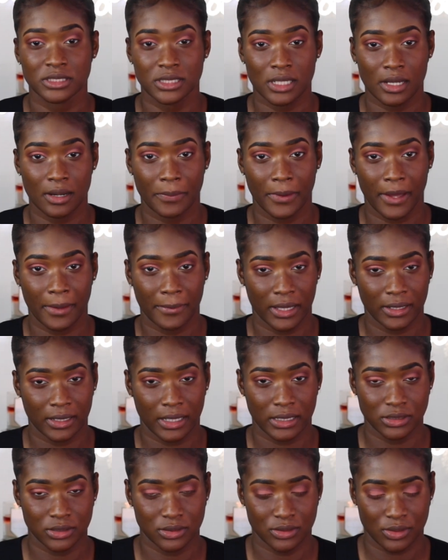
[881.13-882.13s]
just gonna pop my
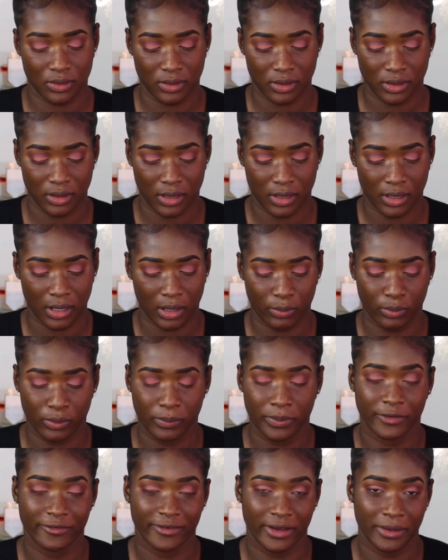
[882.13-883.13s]
lashes on and I will
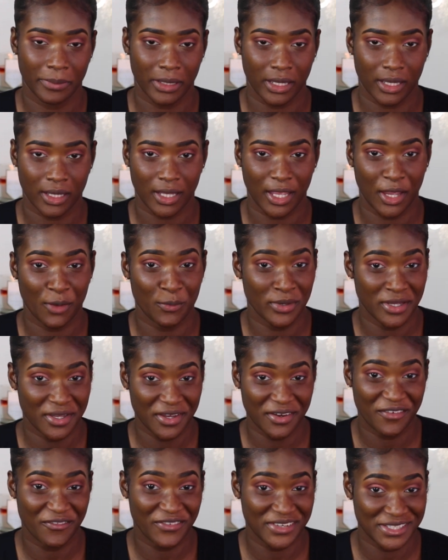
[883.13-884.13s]
be right back, and we
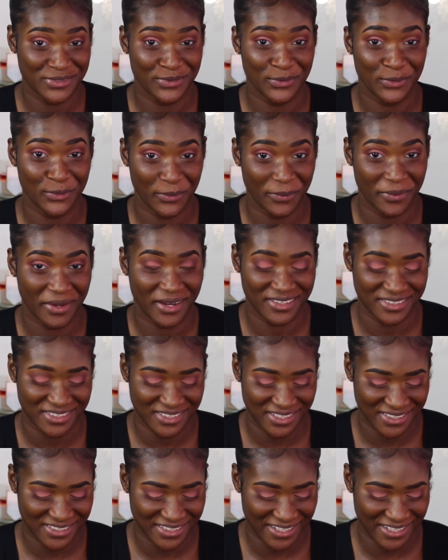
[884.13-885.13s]
could resume our chit